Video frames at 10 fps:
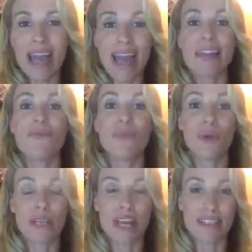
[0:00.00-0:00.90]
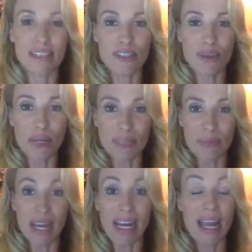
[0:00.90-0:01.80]
that podcast is going to
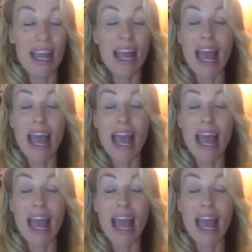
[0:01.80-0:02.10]
be